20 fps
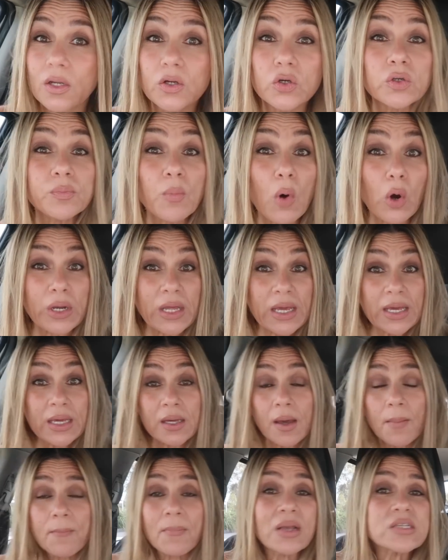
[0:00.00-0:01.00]
Good morning,
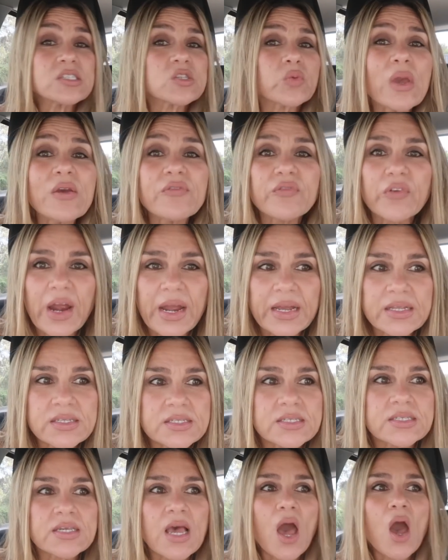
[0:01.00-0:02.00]
my sweet
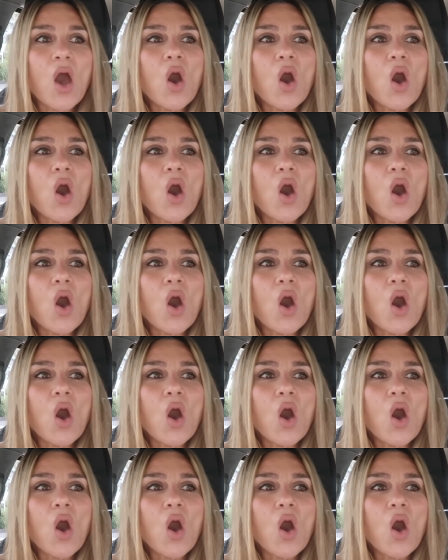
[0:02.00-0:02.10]
friends.